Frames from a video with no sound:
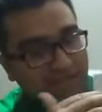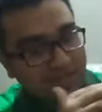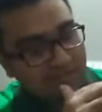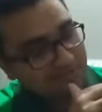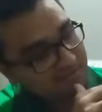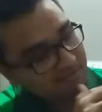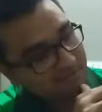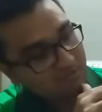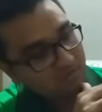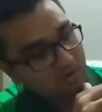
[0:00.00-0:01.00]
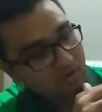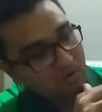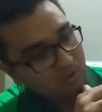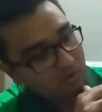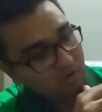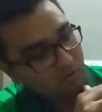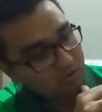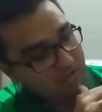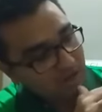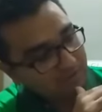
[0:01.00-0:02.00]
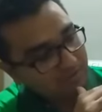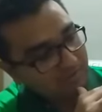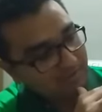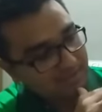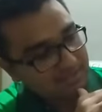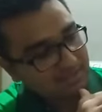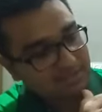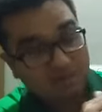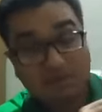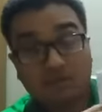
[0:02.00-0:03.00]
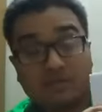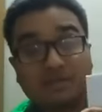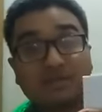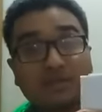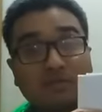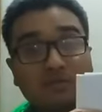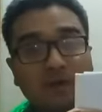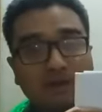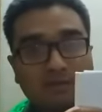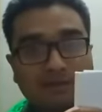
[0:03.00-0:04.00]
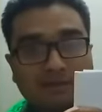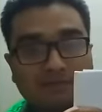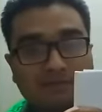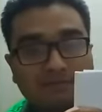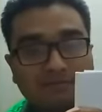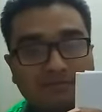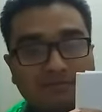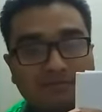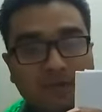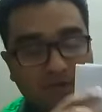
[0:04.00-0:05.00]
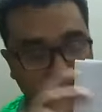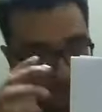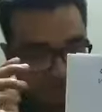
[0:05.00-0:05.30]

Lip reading: is, without election democracy is valueless. Okay,